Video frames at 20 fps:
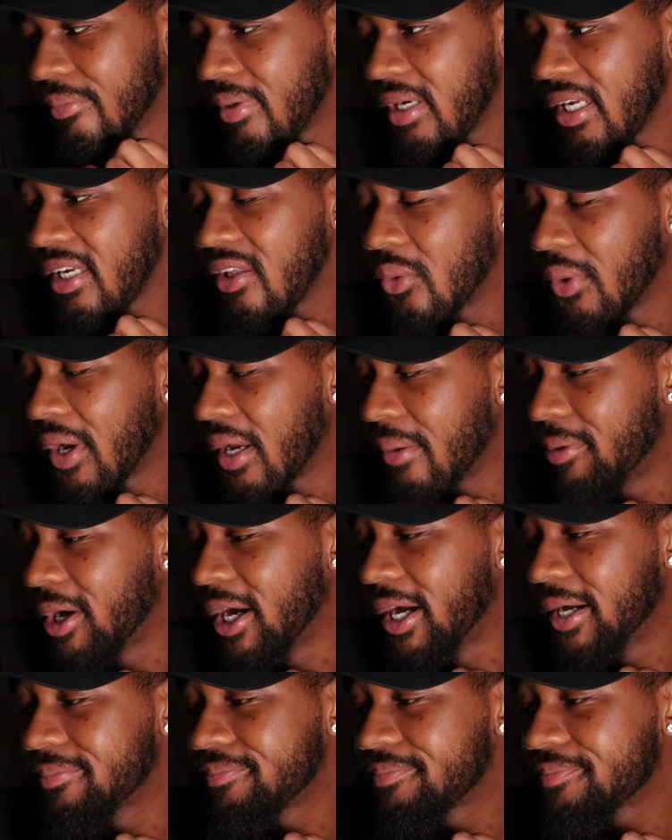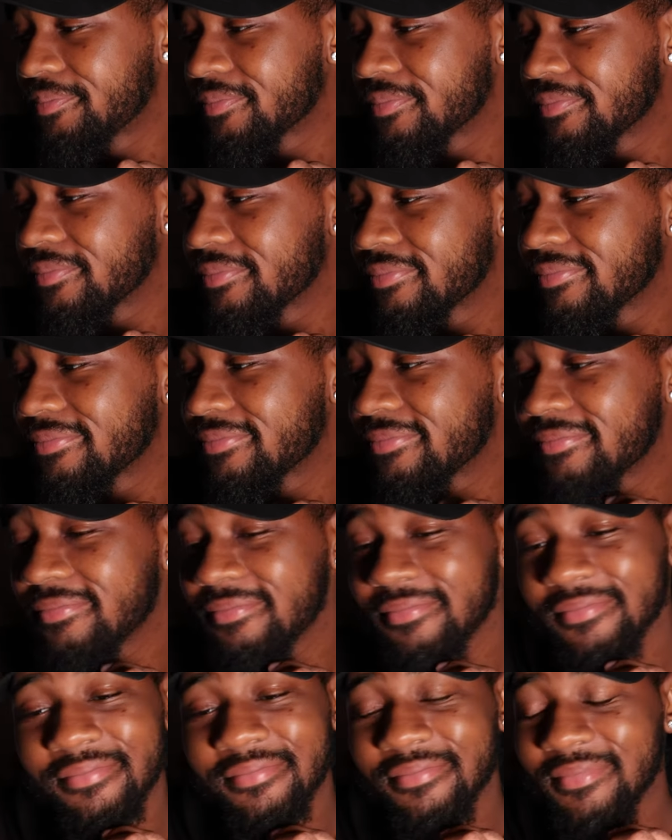But either way, bro,
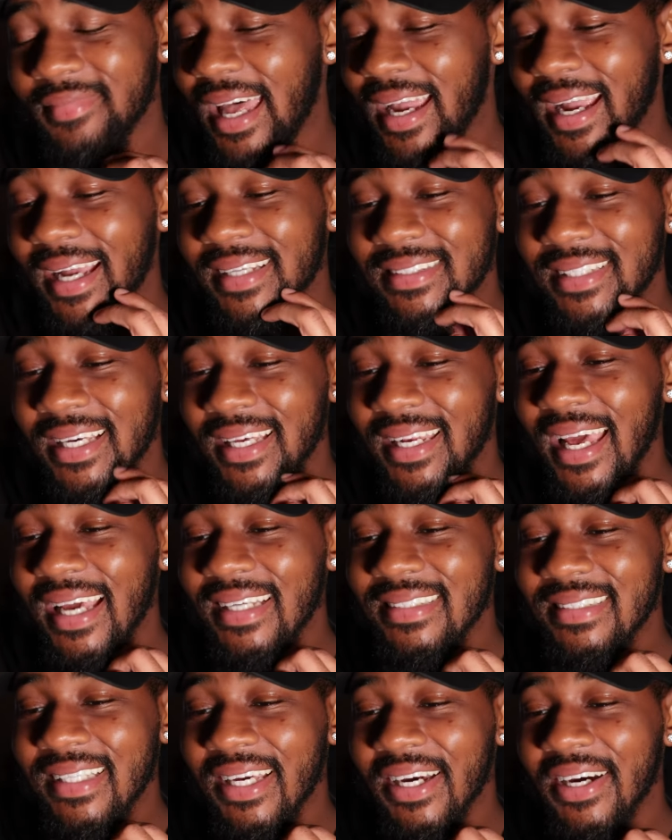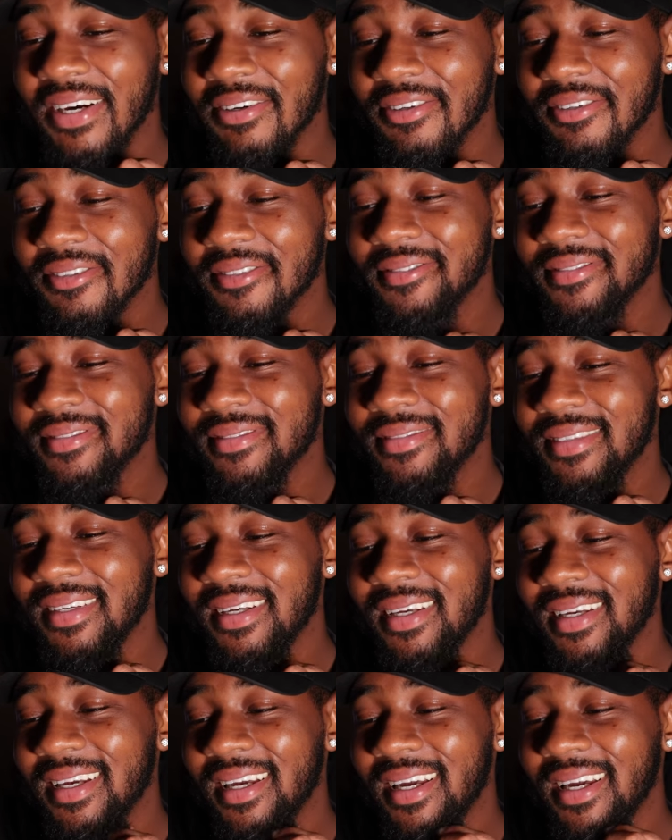like I said, that's tough.
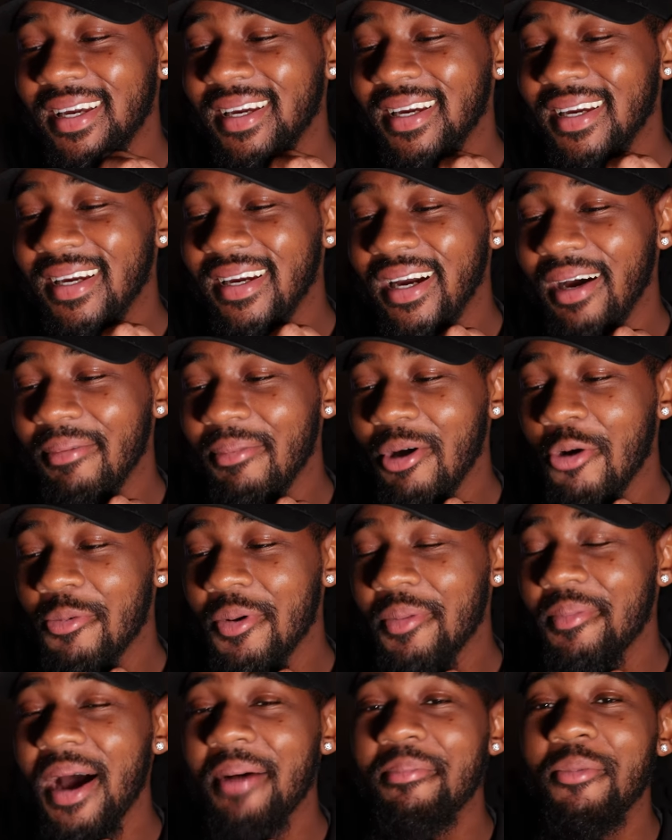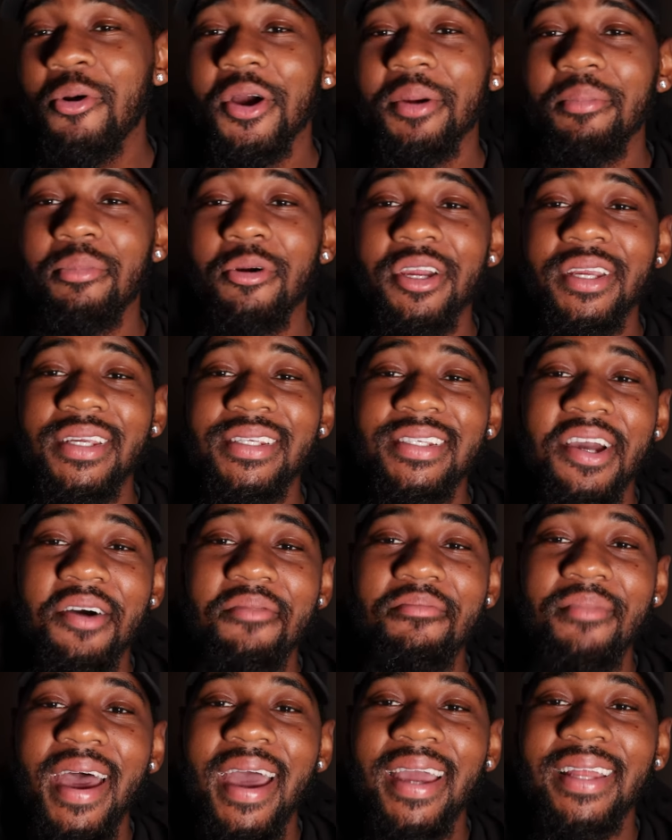I'm hoping my boy Breeze
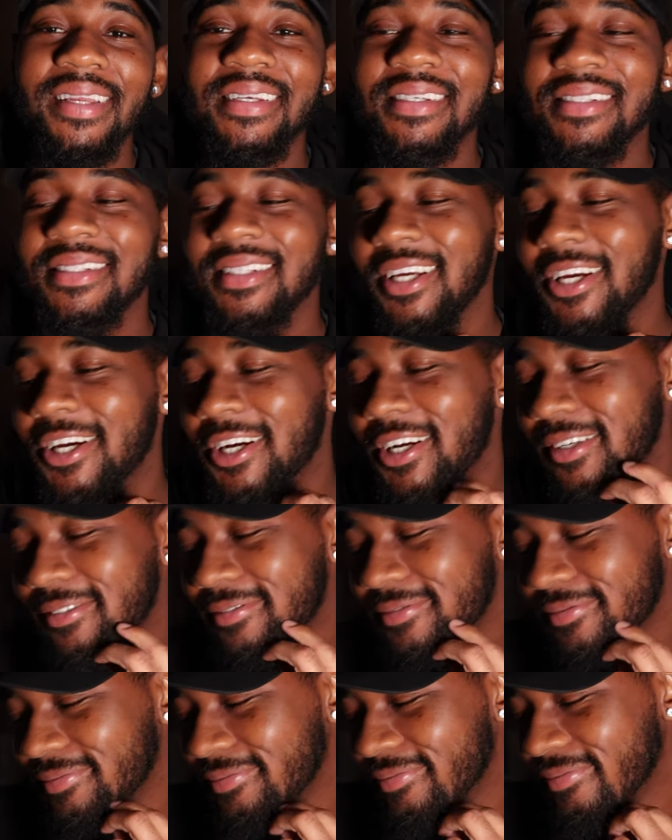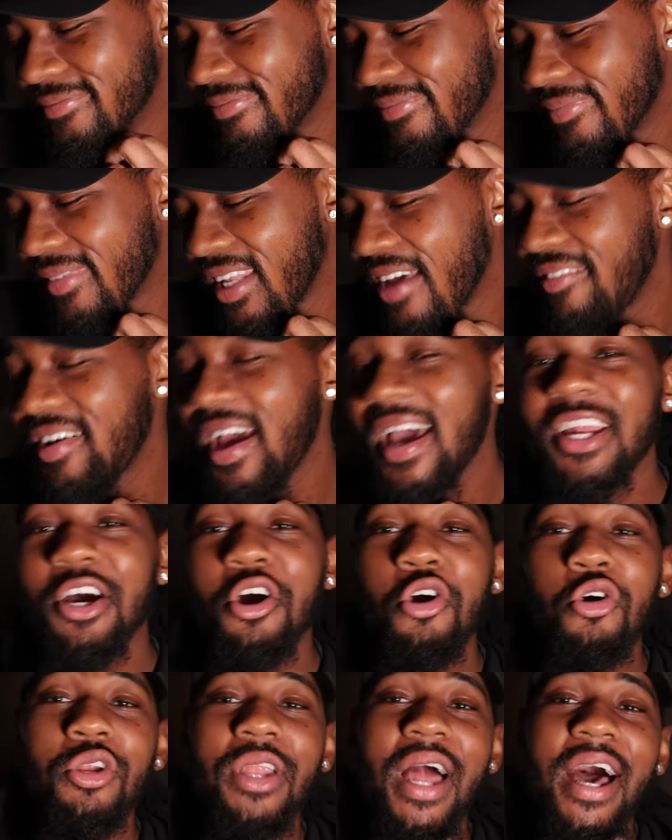come back this year. I've had a
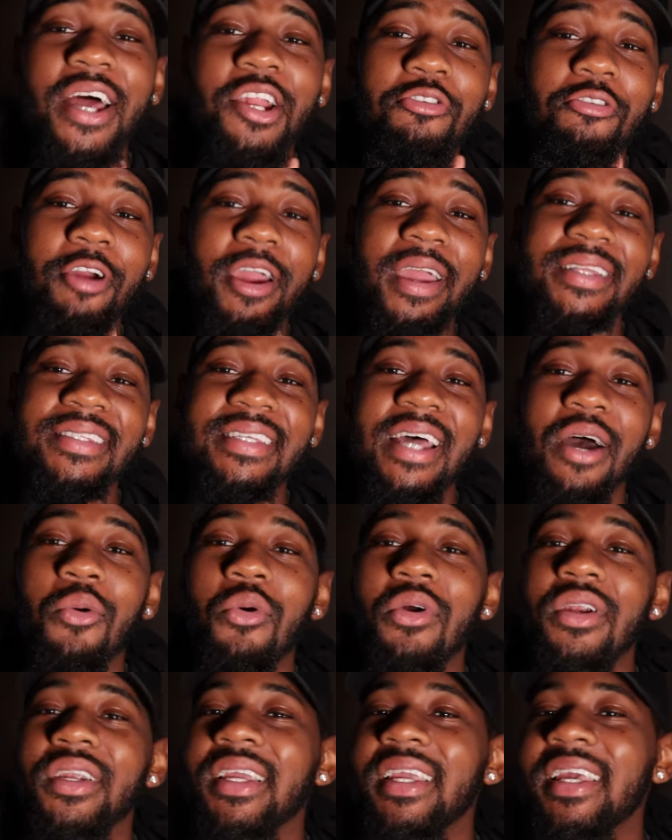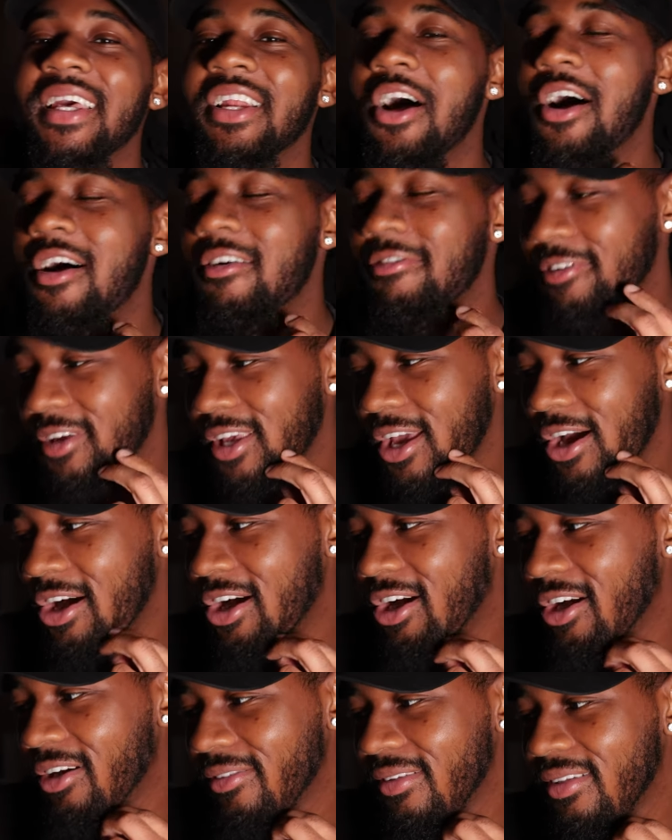whole lot of rants I wanted to get off for
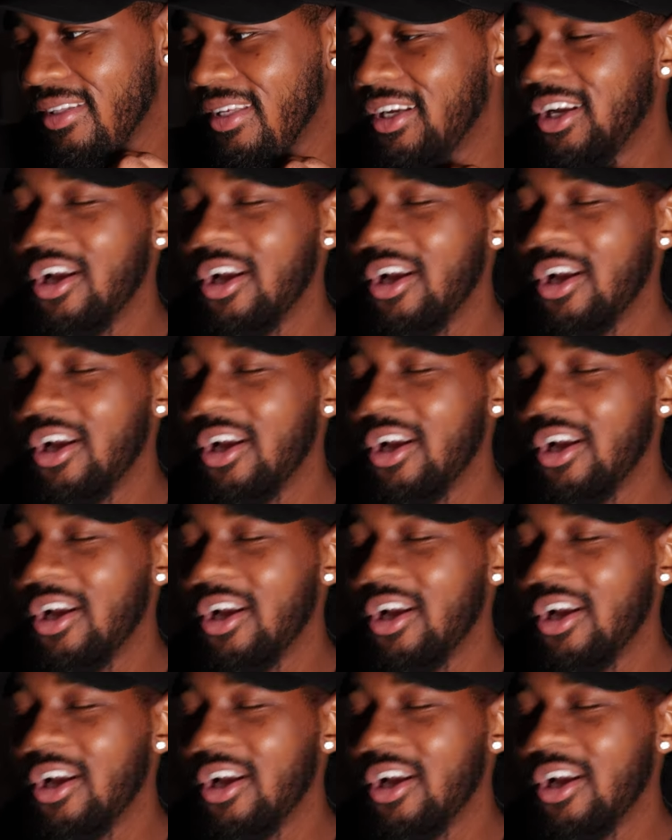y'all,